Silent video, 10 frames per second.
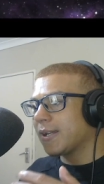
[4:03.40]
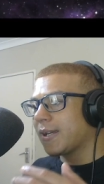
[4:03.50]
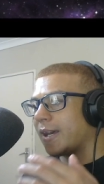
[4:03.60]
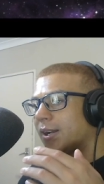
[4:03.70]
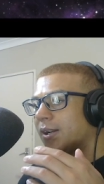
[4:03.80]

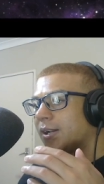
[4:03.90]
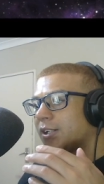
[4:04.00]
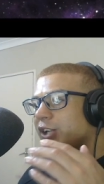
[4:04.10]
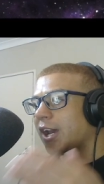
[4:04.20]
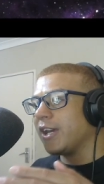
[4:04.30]
can
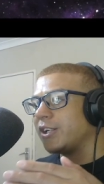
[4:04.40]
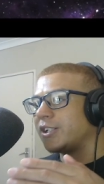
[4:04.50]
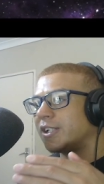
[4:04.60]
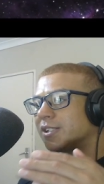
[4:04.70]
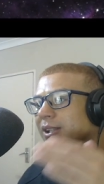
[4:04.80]
change
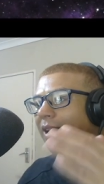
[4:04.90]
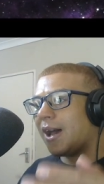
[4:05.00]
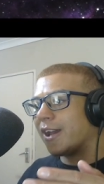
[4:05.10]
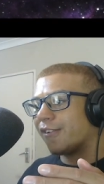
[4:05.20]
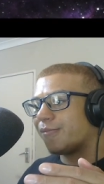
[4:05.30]
his
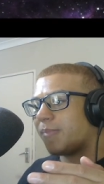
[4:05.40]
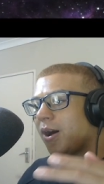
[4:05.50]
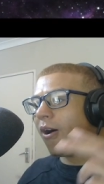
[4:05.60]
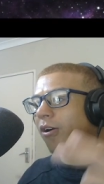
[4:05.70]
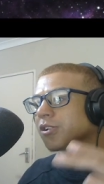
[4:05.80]
life by
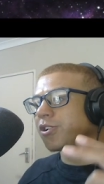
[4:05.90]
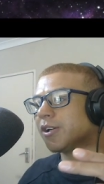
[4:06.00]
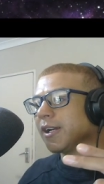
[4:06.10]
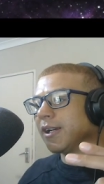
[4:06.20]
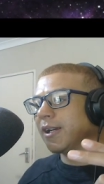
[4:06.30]

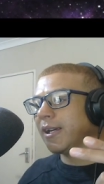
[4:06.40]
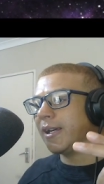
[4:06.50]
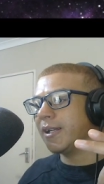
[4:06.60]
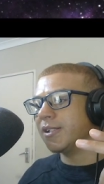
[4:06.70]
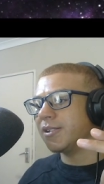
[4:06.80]
altering
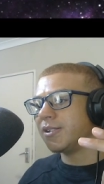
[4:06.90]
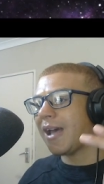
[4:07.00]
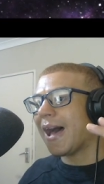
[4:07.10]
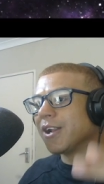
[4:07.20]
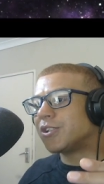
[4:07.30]
his
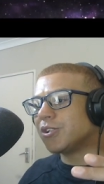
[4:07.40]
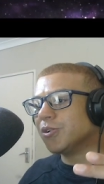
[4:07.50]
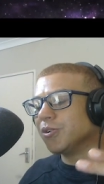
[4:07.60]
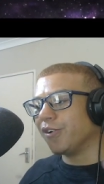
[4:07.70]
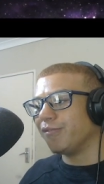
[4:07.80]

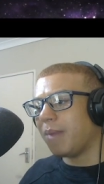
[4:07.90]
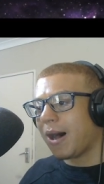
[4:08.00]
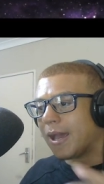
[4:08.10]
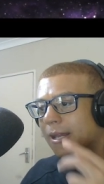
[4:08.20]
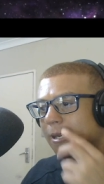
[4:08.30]
attitude of
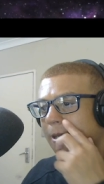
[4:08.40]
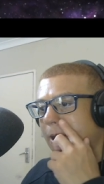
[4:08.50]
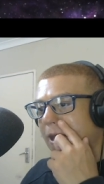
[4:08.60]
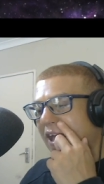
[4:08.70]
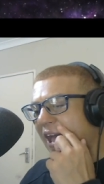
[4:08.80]
mind.
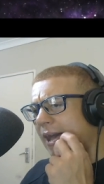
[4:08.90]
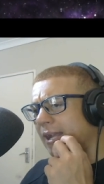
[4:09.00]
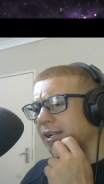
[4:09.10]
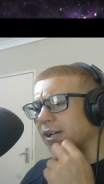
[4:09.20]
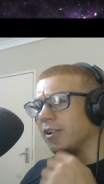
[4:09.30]

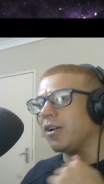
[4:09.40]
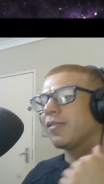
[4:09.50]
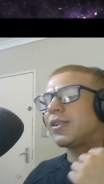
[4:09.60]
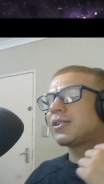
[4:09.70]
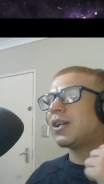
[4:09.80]
And a lot of
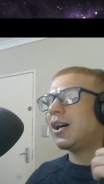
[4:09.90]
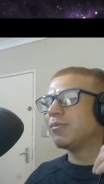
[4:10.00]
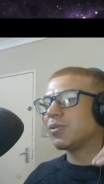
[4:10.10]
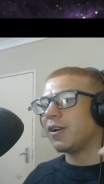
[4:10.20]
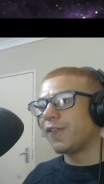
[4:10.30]
the
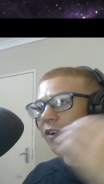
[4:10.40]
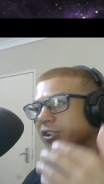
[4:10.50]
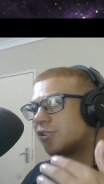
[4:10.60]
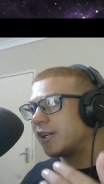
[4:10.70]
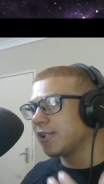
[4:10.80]
times when I
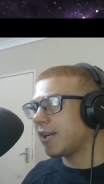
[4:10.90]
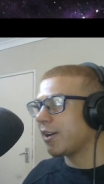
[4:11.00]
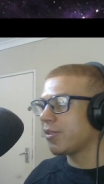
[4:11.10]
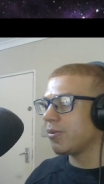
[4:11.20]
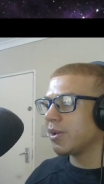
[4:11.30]
first read that, I
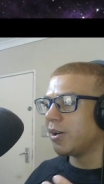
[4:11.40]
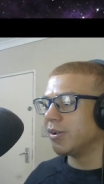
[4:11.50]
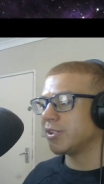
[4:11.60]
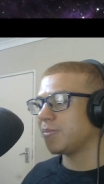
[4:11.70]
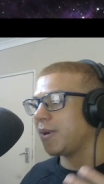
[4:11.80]
thought, oh,
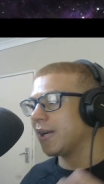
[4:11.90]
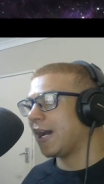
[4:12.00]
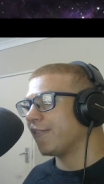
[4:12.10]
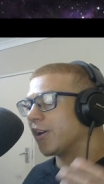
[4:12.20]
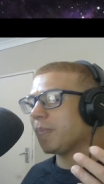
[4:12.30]
it's about
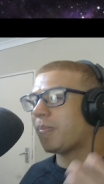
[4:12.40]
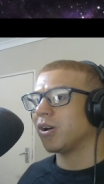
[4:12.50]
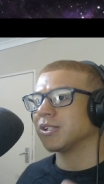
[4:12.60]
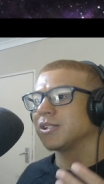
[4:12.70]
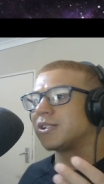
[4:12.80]
having a
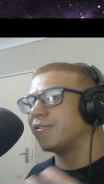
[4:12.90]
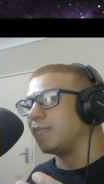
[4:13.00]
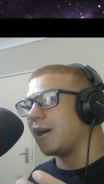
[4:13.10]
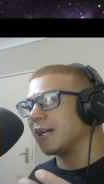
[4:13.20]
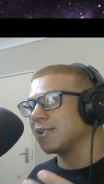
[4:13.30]
positive
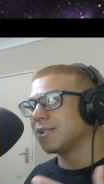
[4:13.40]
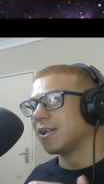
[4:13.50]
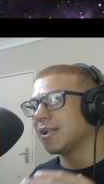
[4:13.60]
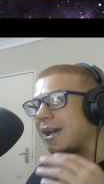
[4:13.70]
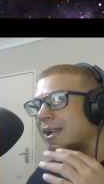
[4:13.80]

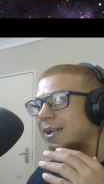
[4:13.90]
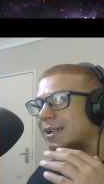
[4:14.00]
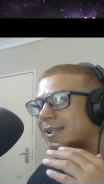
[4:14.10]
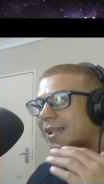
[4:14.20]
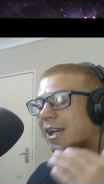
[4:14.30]
mindset. And
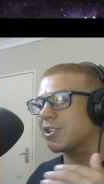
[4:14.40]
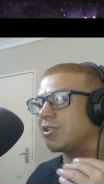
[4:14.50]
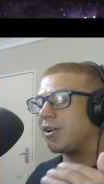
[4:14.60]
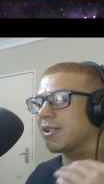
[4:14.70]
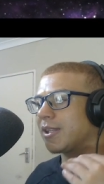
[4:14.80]
that's
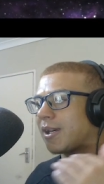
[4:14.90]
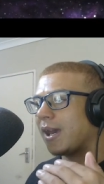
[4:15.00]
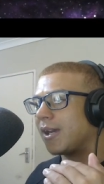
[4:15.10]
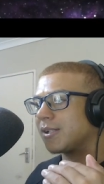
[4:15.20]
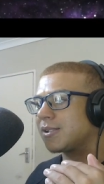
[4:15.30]
not the
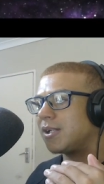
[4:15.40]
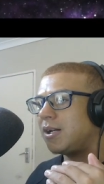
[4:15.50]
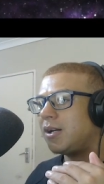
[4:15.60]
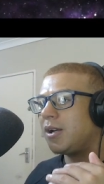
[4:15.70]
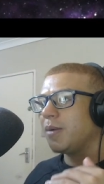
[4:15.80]
case,
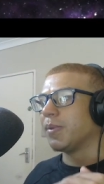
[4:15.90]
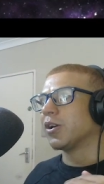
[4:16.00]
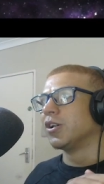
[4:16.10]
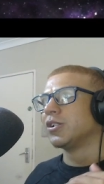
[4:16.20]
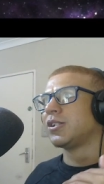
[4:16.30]

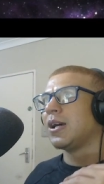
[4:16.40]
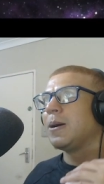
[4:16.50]
because